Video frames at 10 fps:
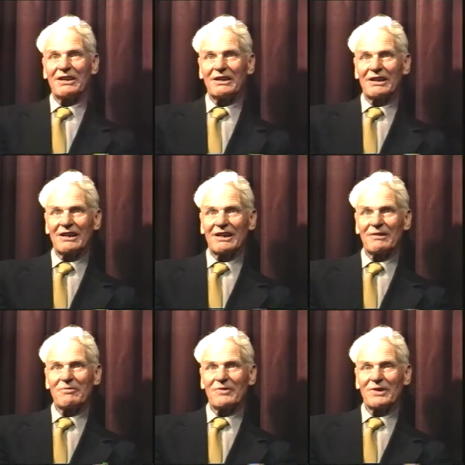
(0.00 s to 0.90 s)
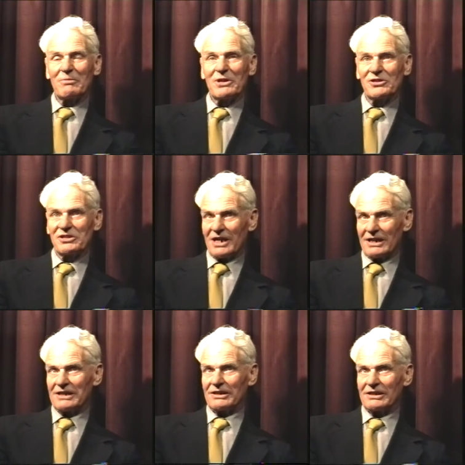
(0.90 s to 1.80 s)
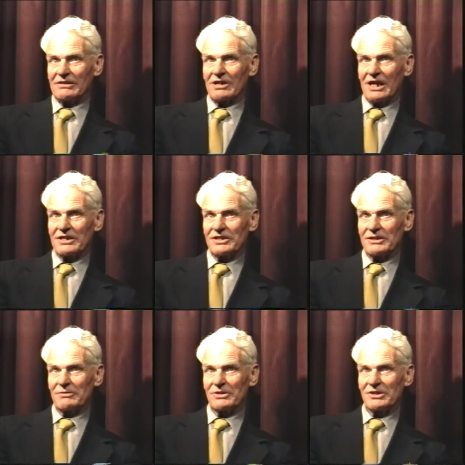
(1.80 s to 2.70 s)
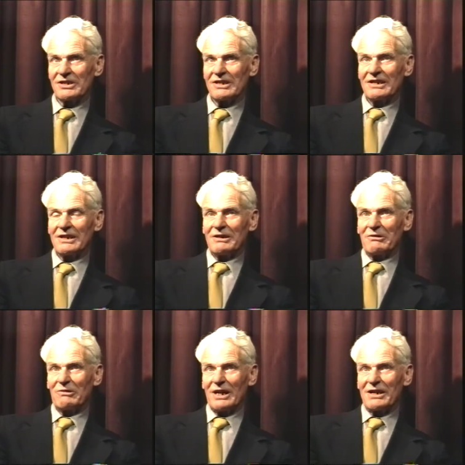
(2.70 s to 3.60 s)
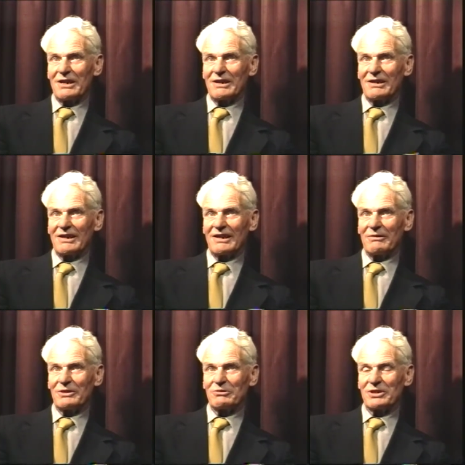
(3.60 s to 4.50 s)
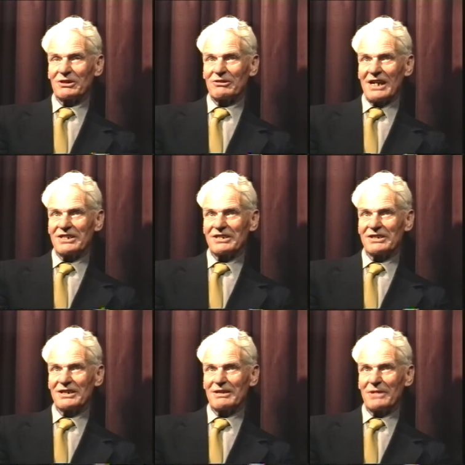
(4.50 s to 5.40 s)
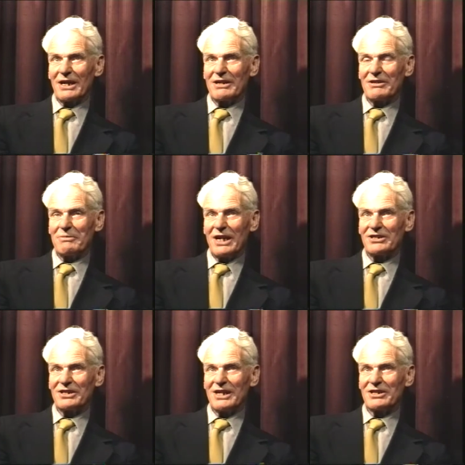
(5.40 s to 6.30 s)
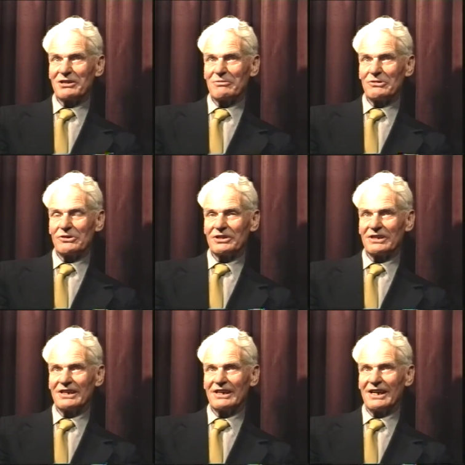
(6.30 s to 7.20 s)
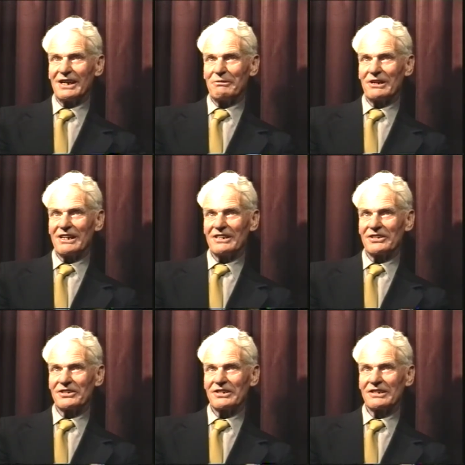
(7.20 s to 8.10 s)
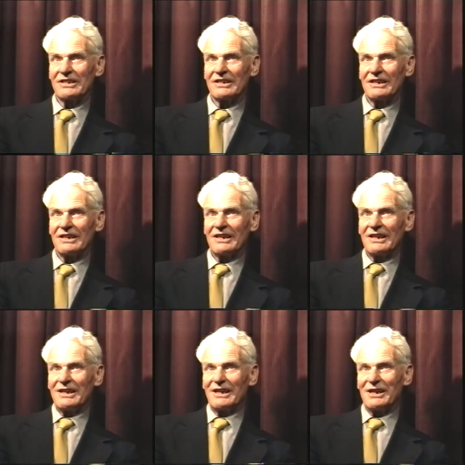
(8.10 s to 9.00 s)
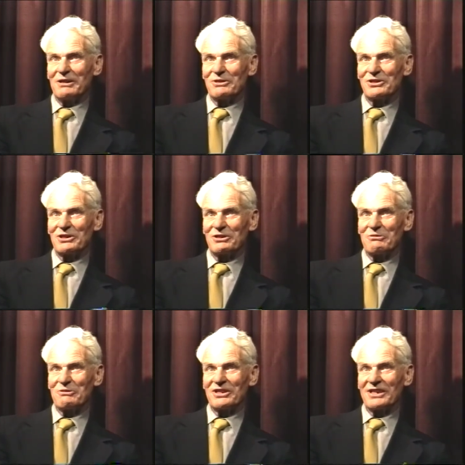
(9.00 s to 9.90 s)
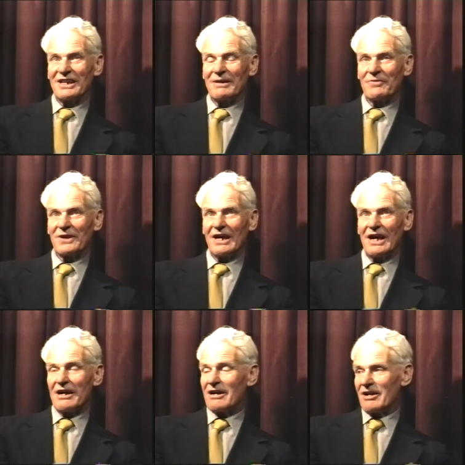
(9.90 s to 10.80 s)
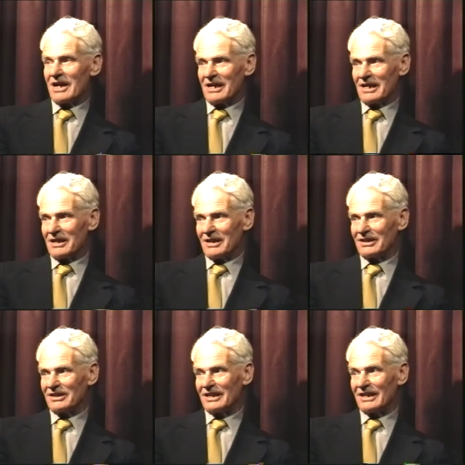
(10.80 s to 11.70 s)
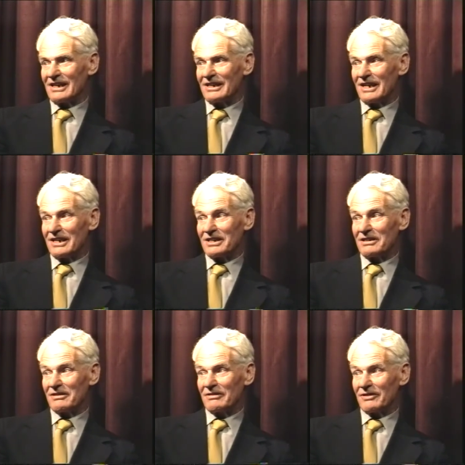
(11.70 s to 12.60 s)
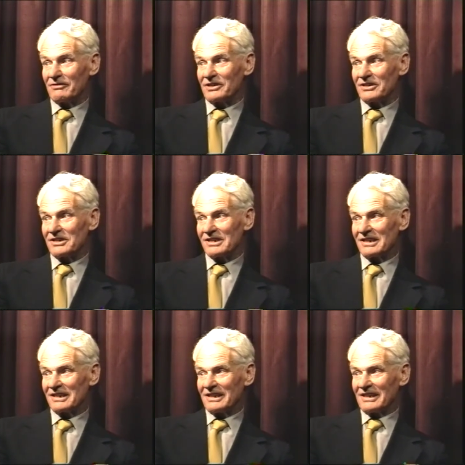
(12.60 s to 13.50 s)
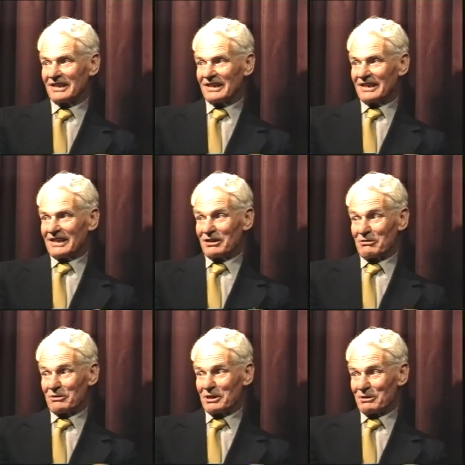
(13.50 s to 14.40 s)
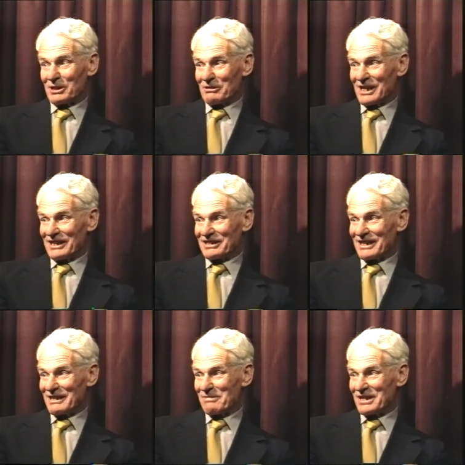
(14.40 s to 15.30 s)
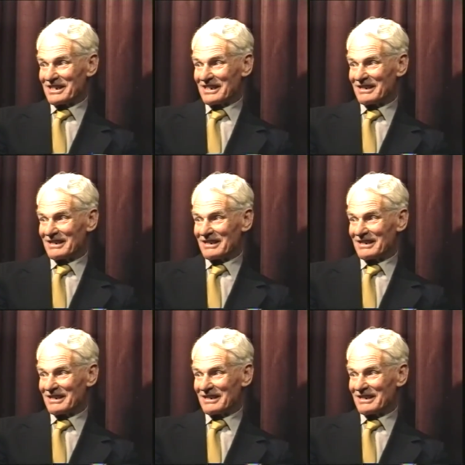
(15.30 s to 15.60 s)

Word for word: think um, the most startling crisis was one which was a crisis in my own imagination more than anywhere else. And it was to do with the IRA in the early 1950s. Don't know whether you'd like to hear a bit yes,